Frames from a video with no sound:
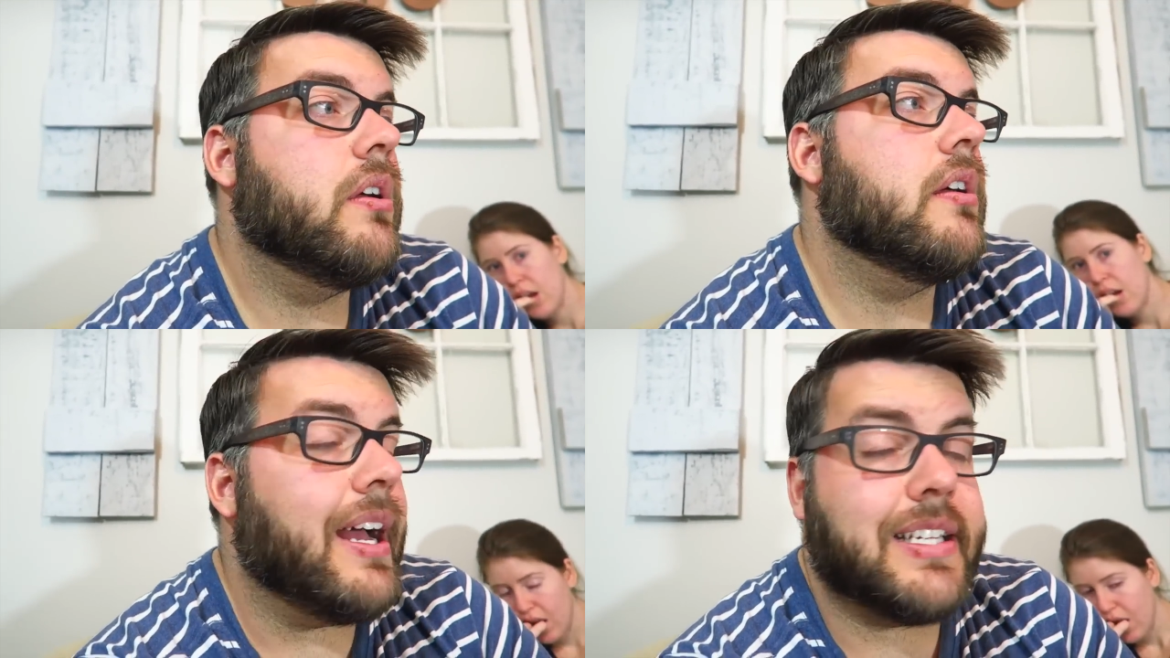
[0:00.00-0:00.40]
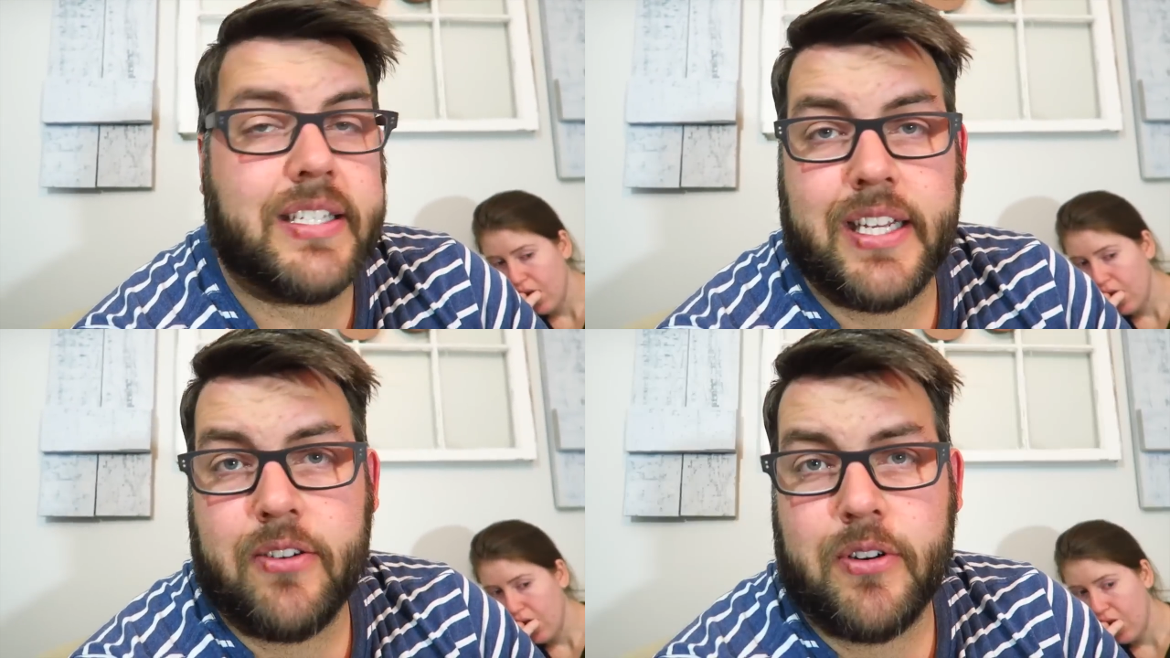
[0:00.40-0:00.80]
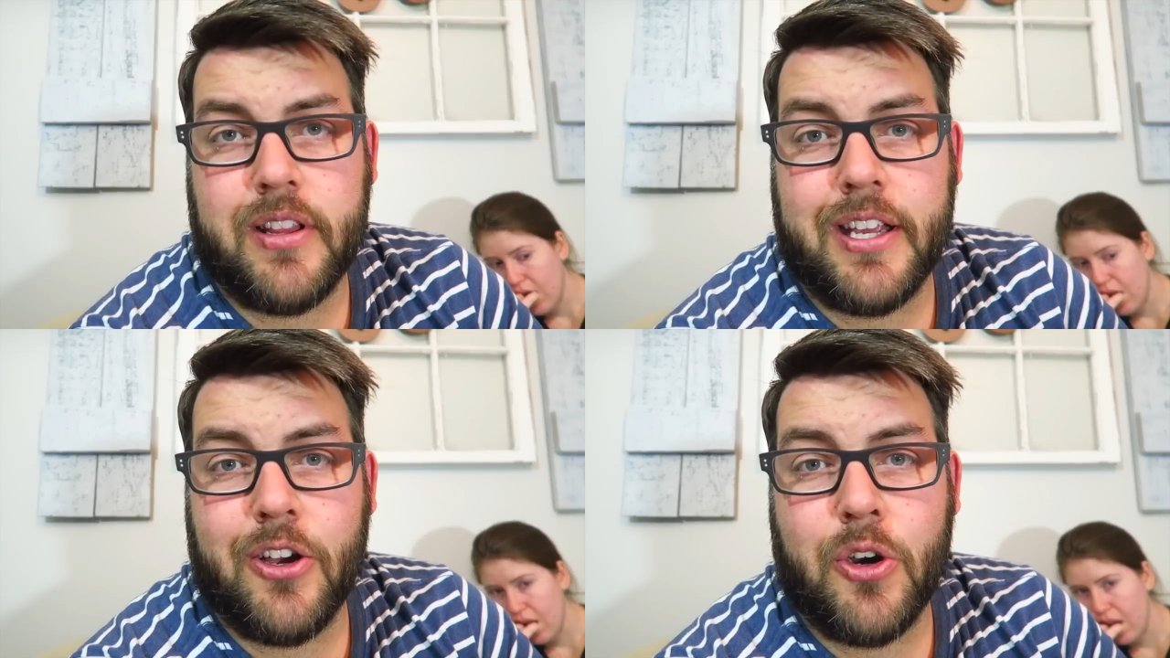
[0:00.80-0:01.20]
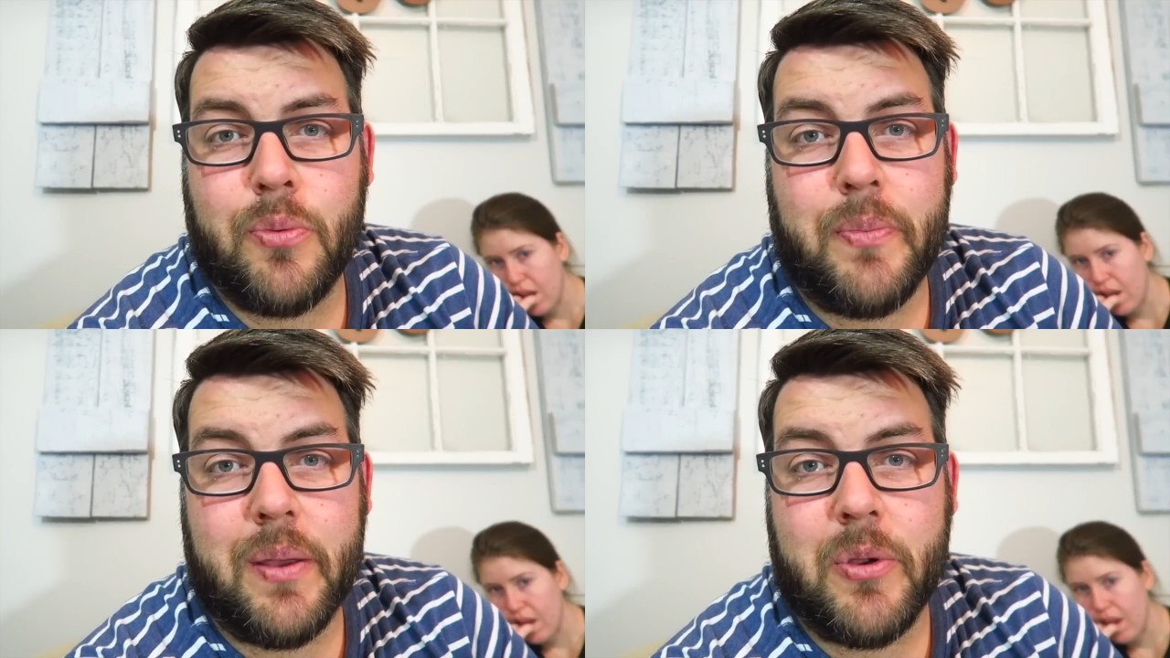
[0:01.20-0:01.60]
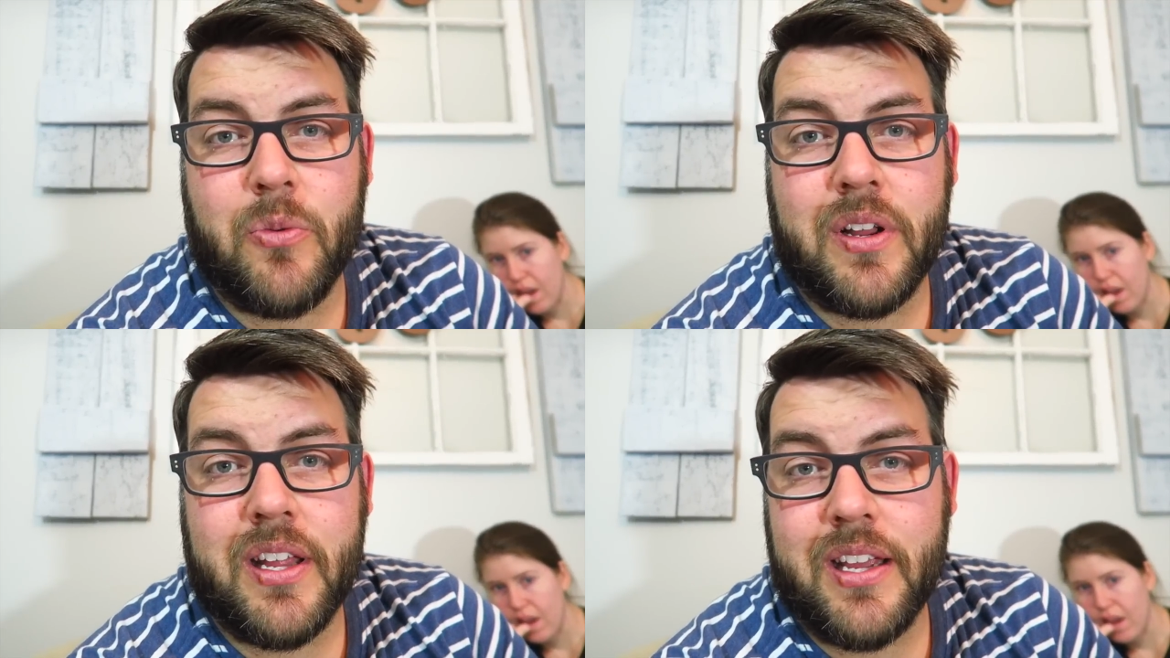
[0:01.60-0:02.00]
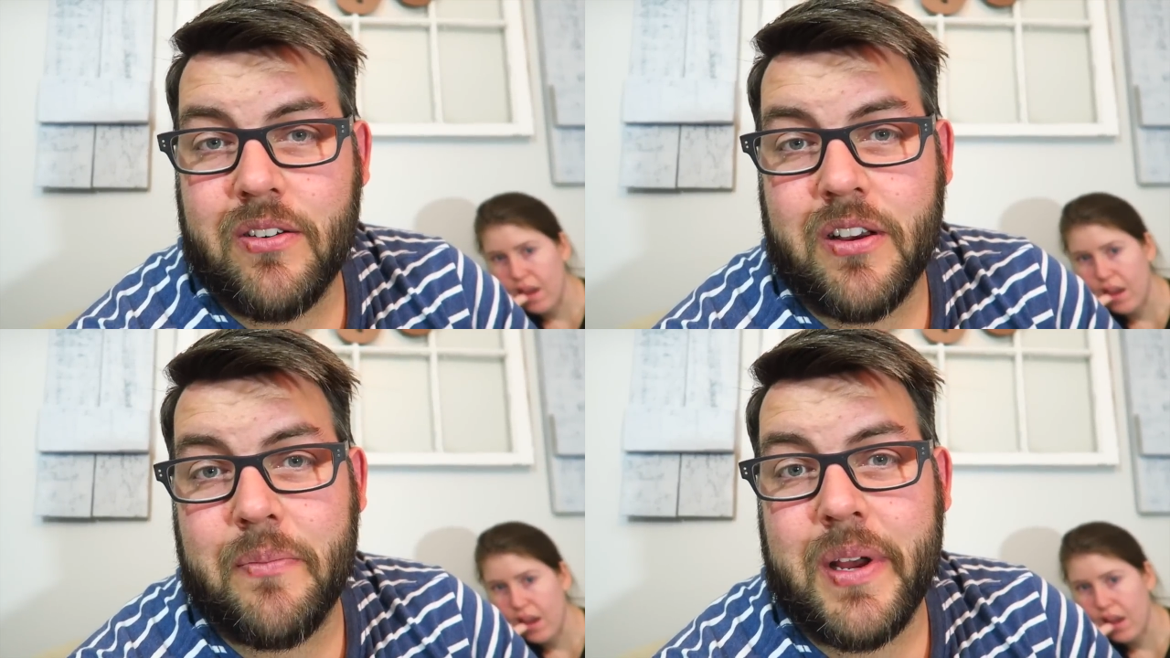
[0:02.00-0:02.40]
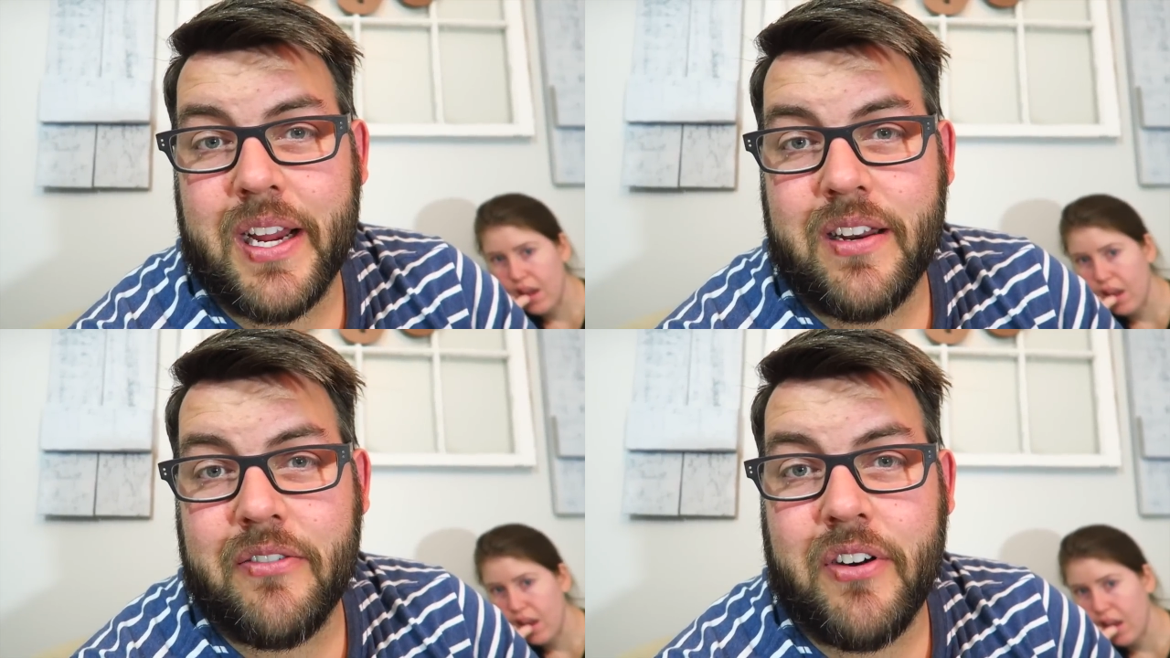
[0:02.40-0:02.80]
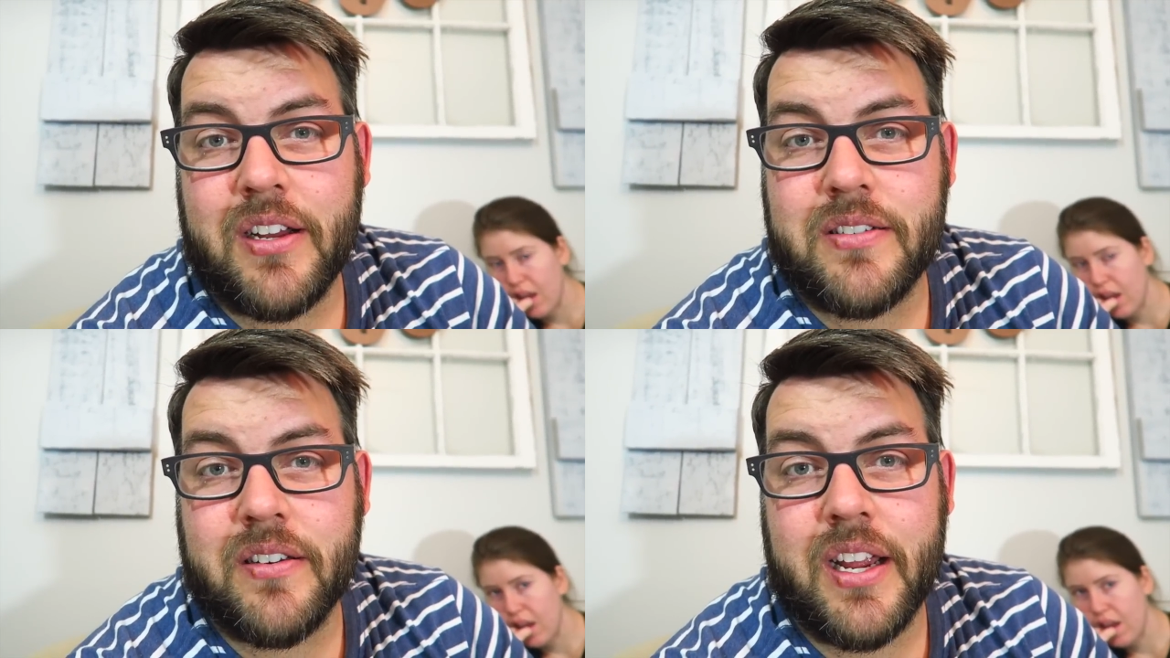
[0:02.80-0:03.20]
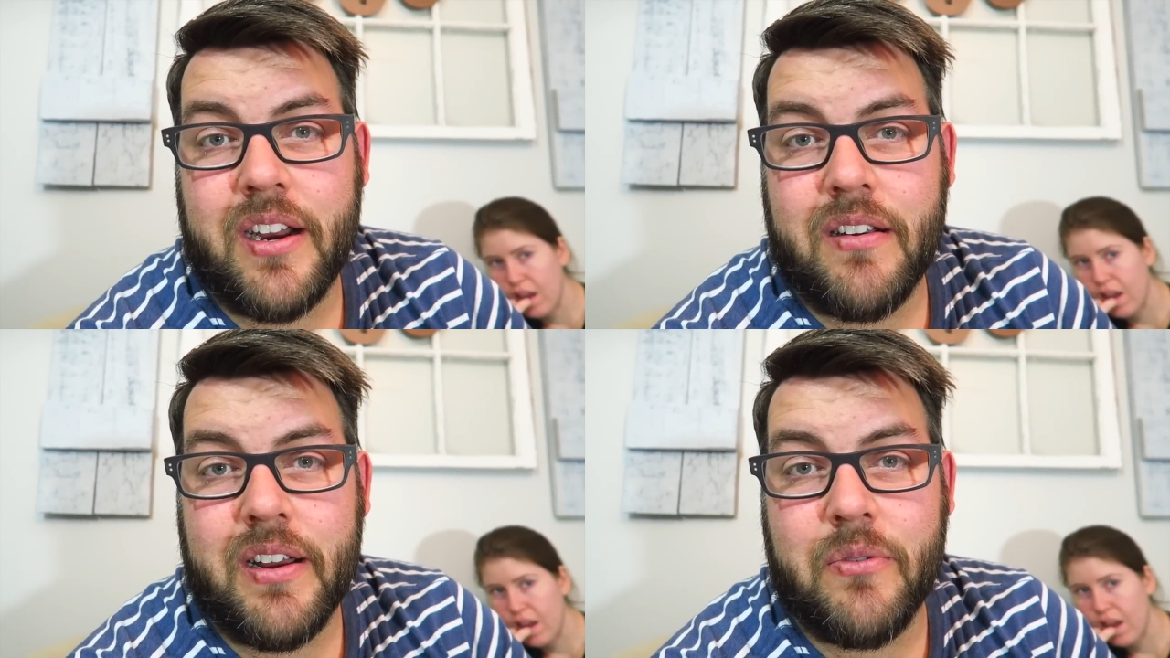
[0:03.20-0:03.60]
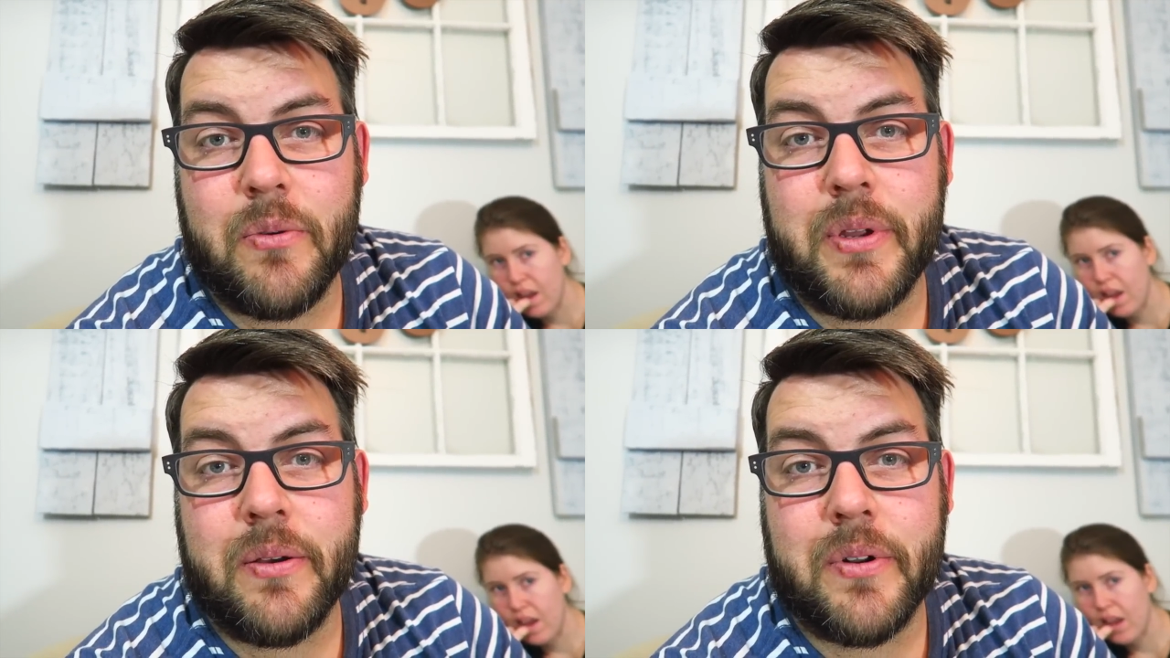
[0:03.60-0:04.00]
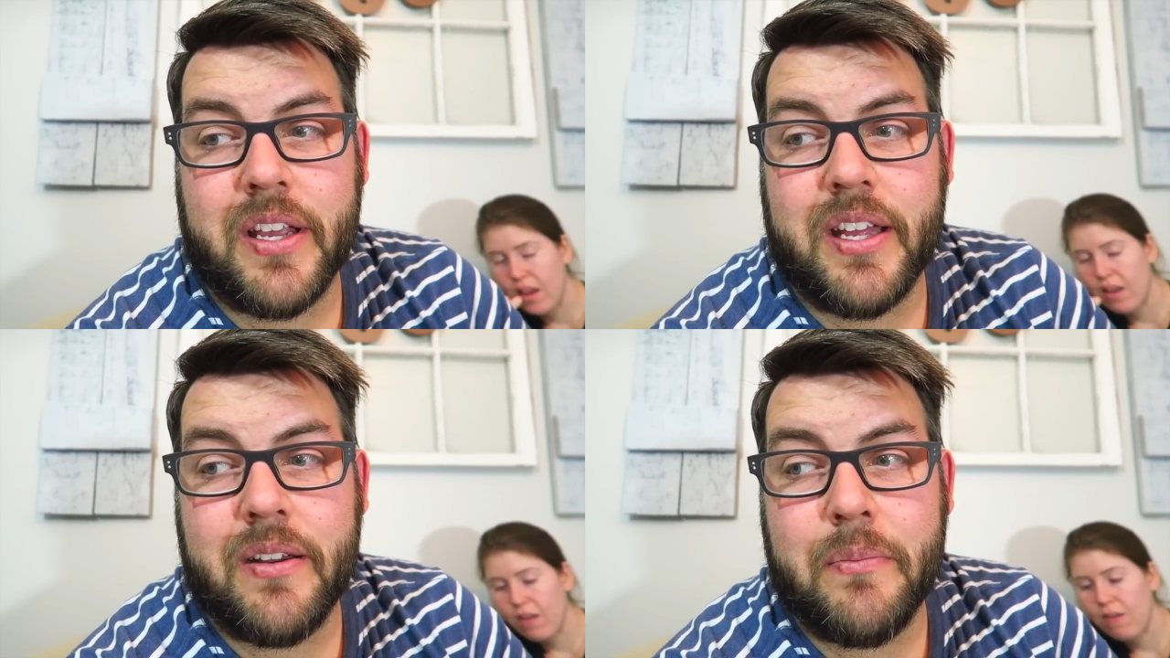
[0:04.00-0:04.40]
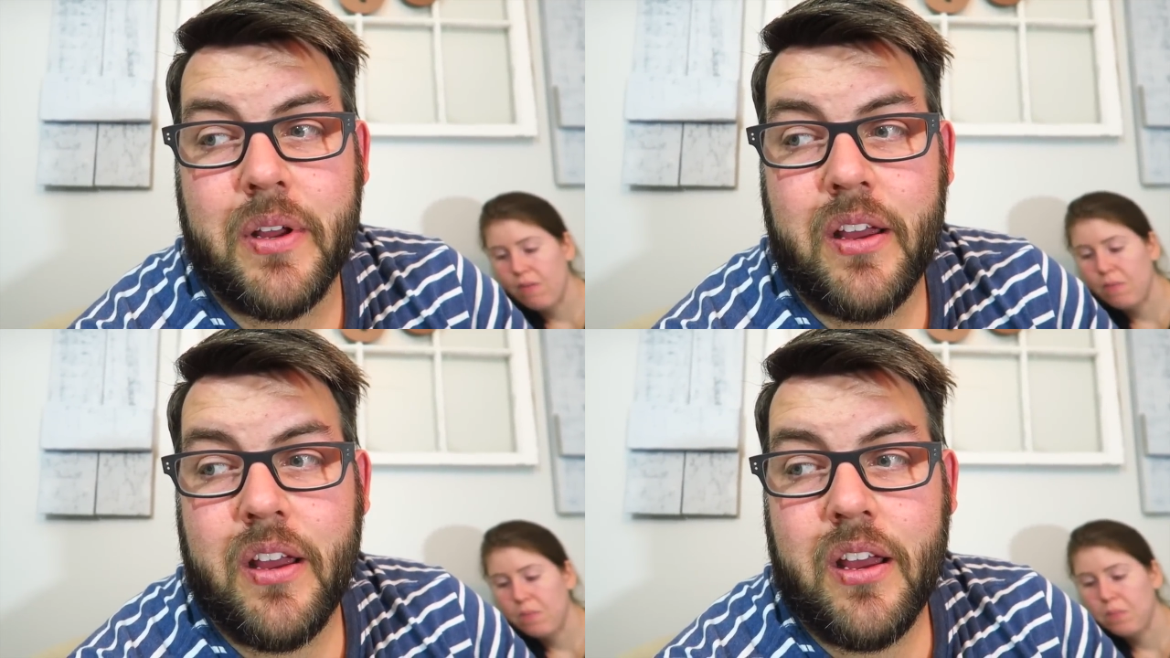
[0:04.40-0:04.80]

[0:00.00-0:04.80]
Speaker 1: I secretly hope maybe one day he'll come back into foster care and we'll be able to get him.